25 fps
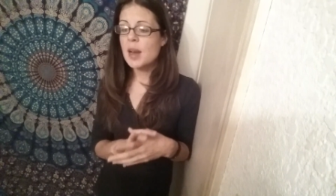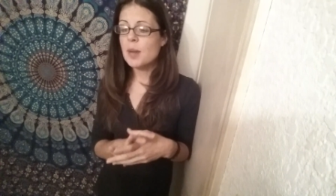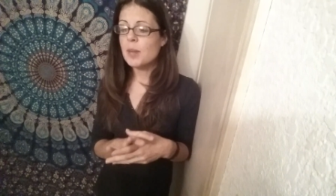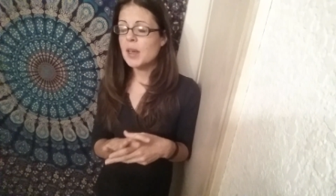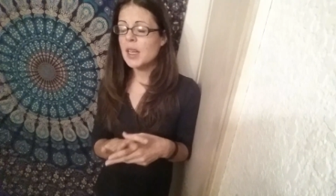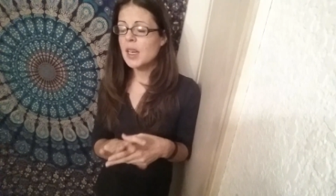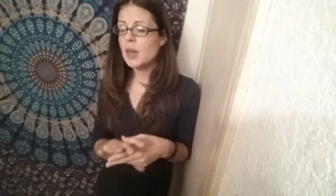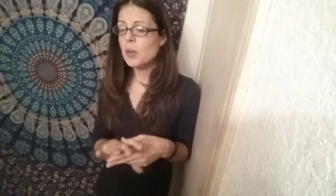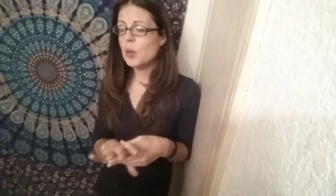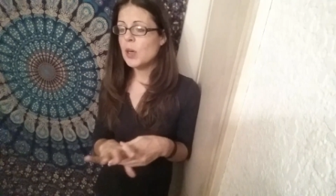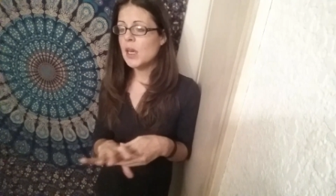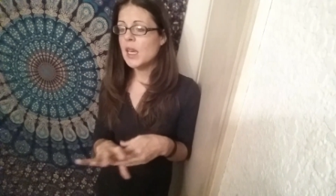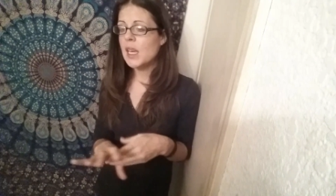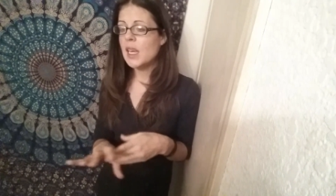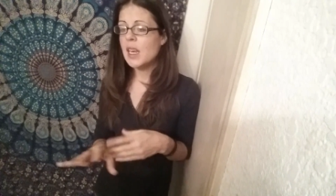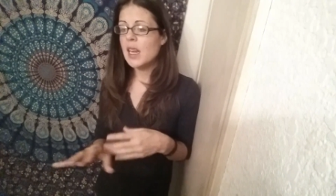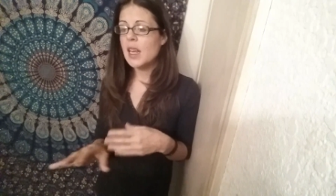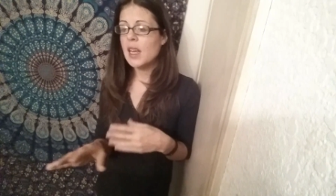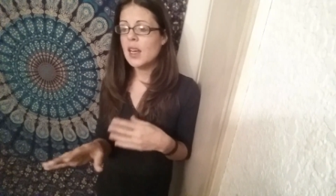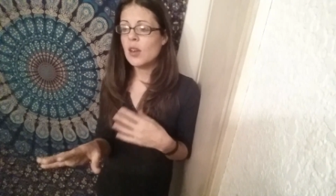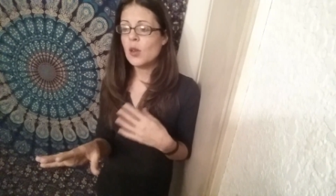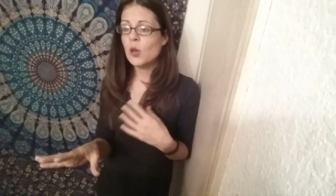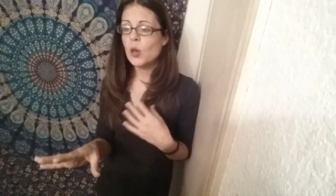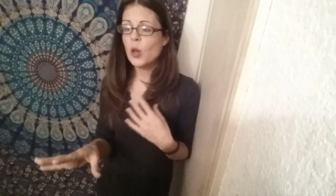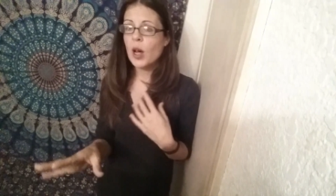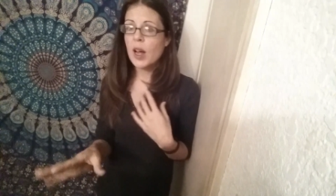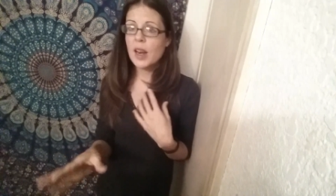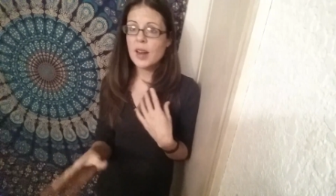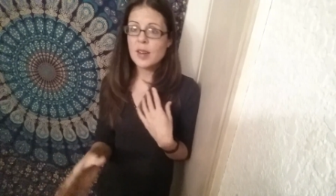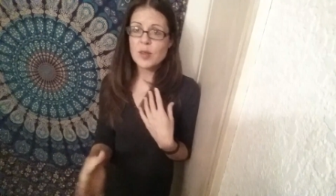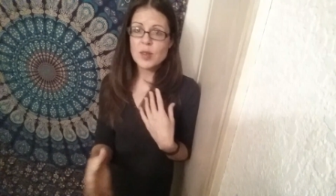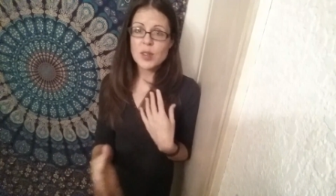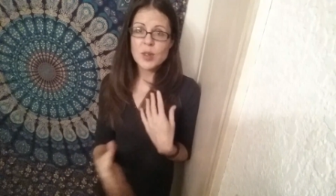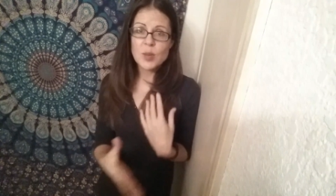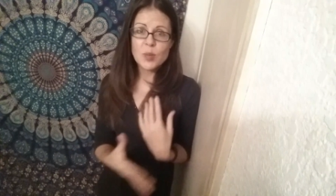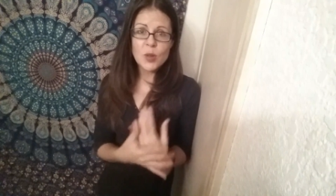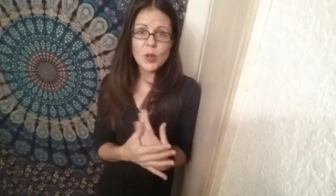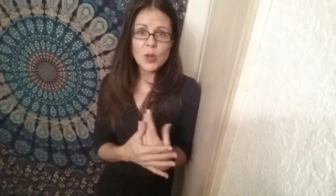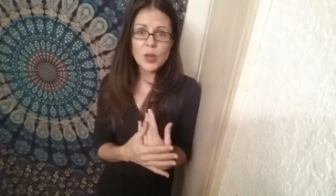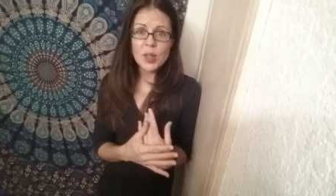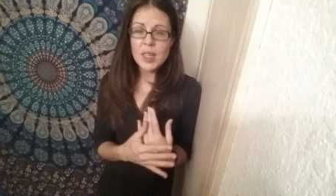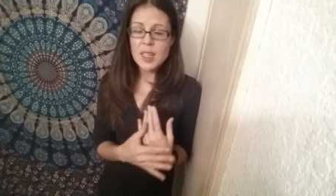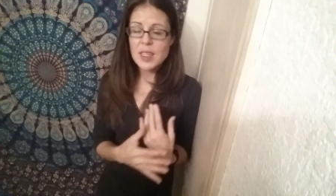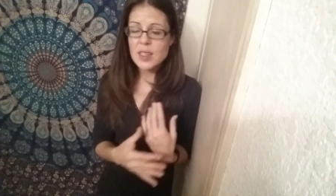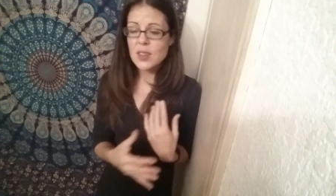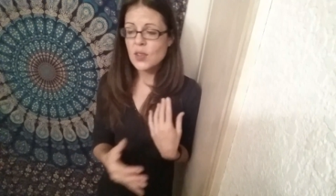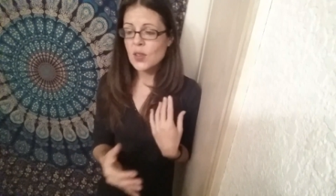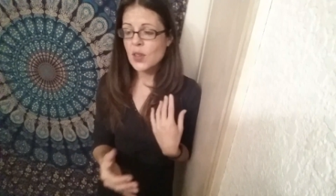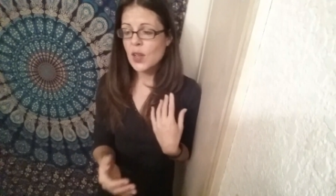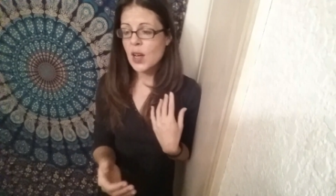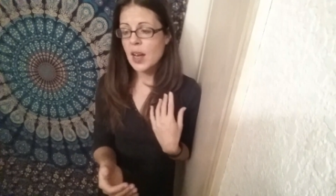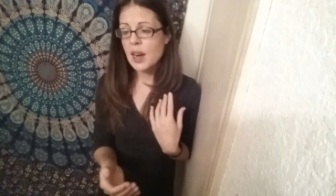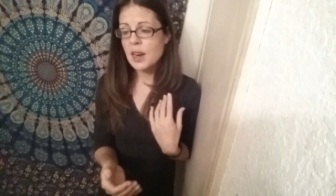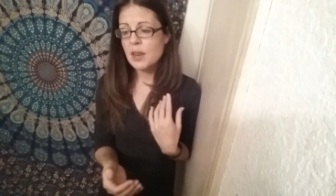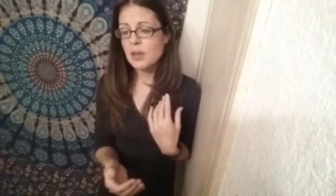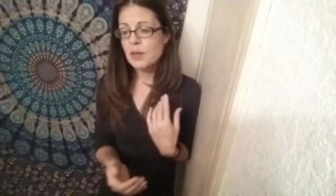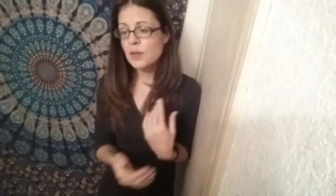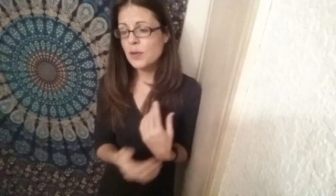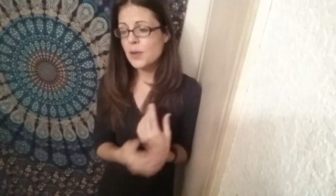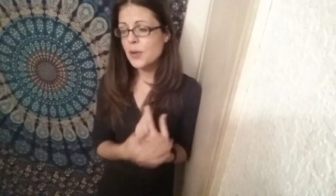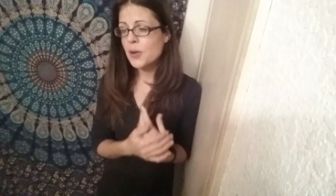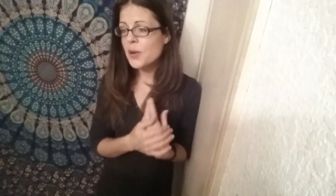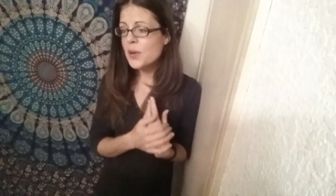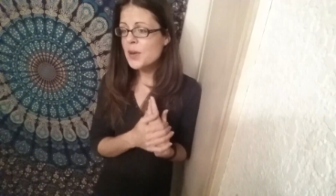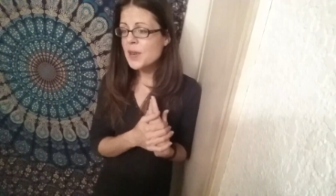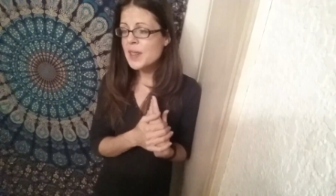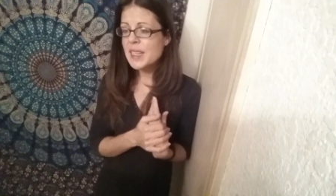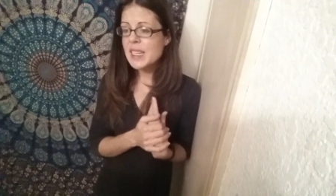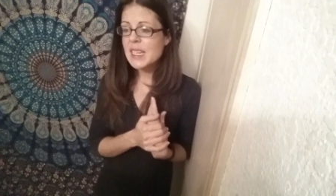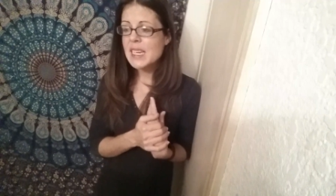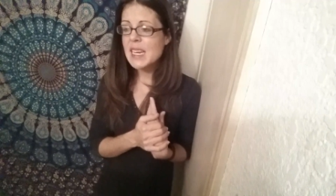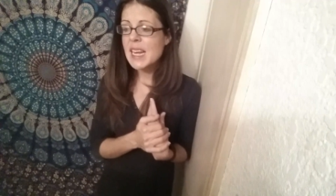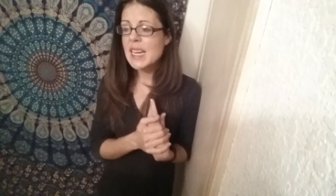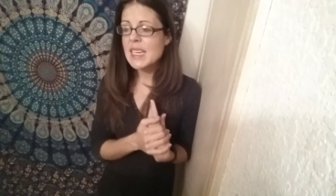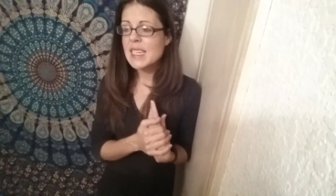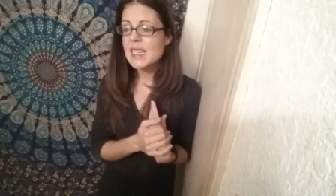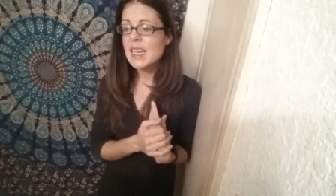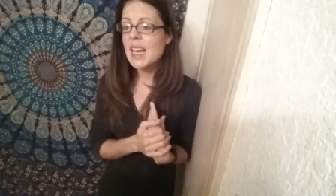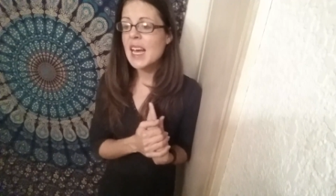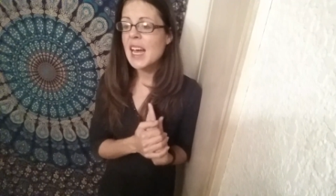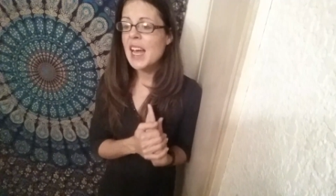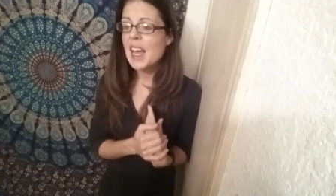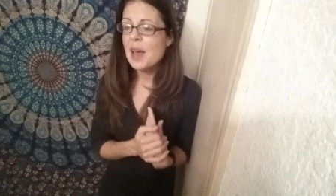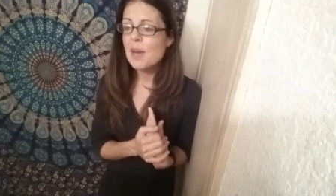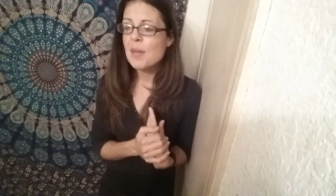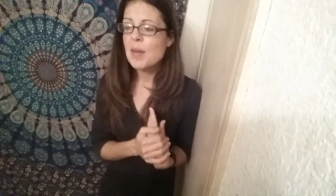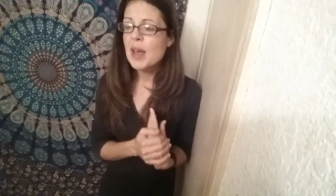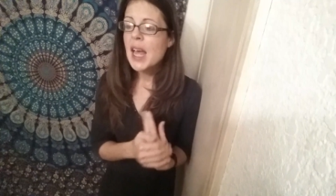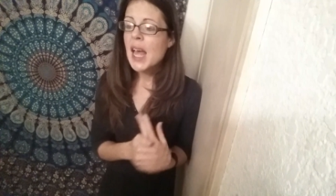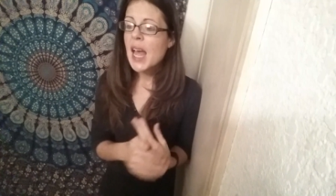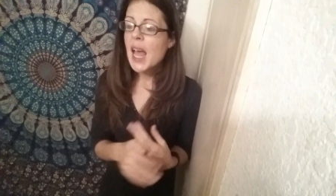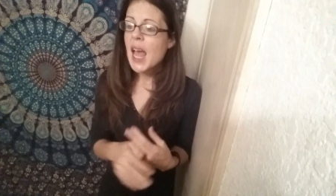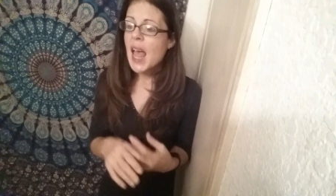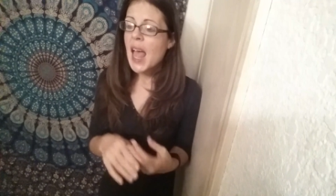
I'm going to be eating a lot of smoothies, a lot of fruit in the daytime,